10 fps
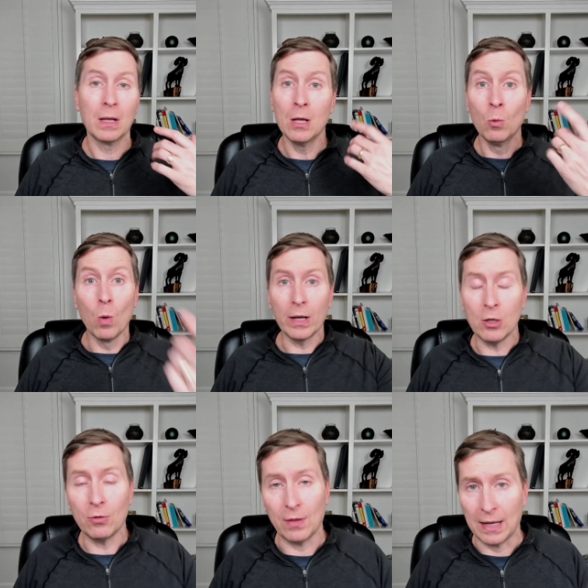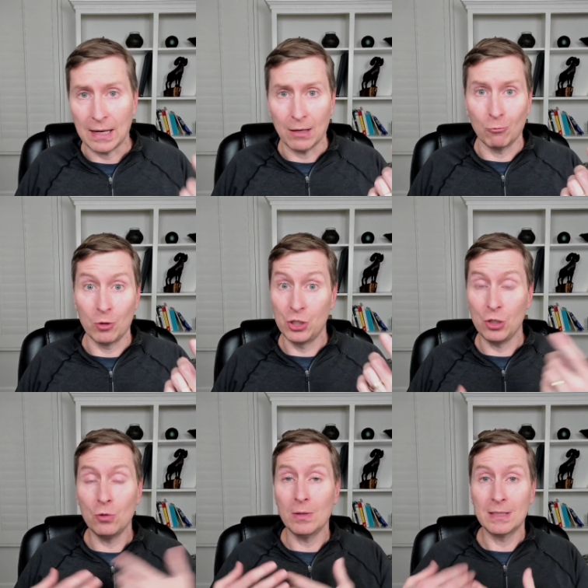What do you think?
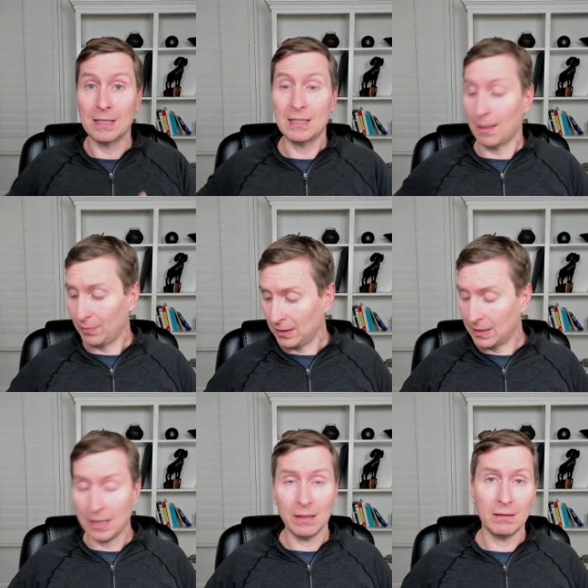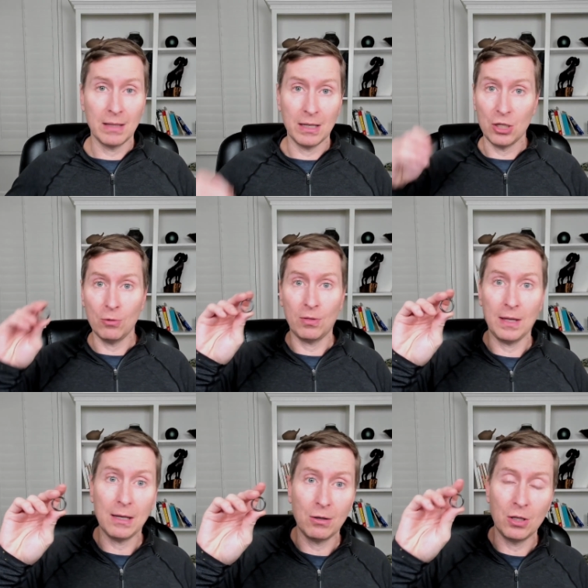Is this something that you
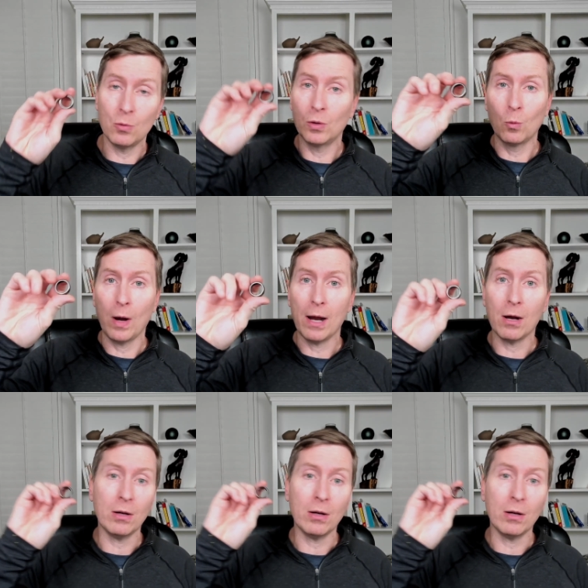think you would wear?